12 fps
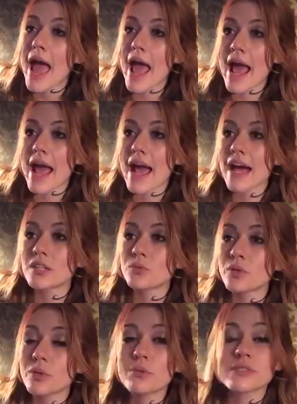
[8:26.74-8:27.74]
and
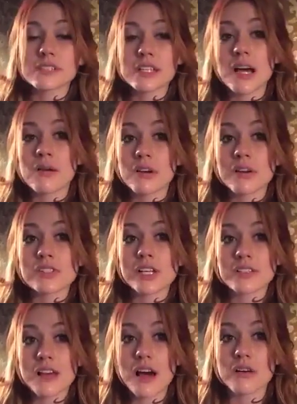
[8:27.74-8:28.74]
we will see how it all
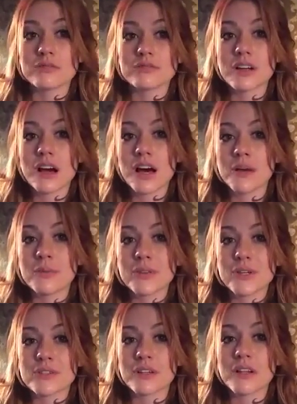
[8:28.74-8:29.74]
shakes out. But
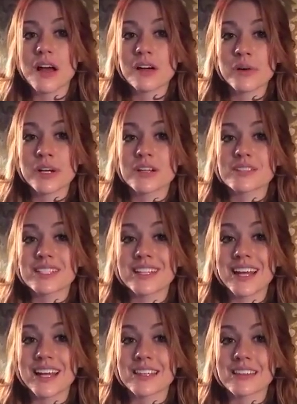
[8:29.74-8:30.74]
there's a lot going on
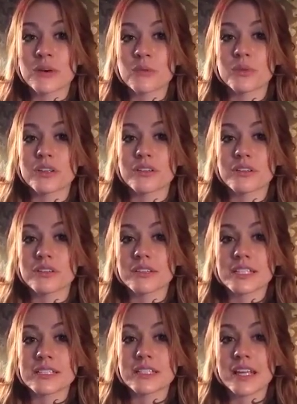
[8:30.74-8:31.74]
tonight that will
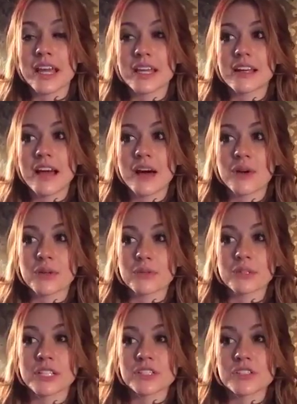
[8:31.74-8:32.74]
indicate how their
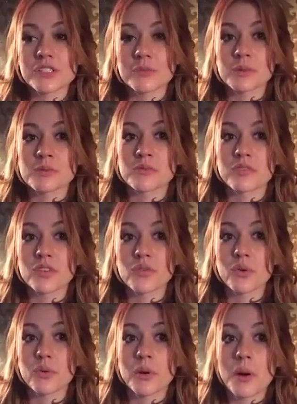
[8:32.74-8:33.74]
relationship is moving
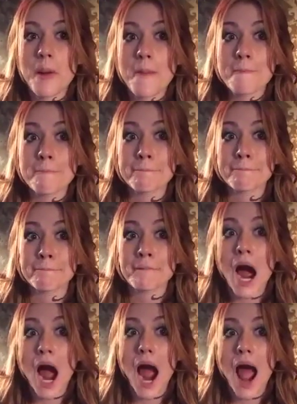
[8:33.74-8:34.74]
forward.
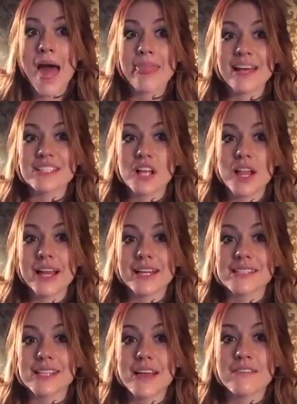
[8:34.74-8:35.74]
And that's all I can
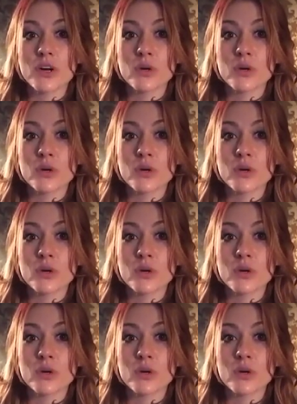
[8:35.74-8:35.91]
say,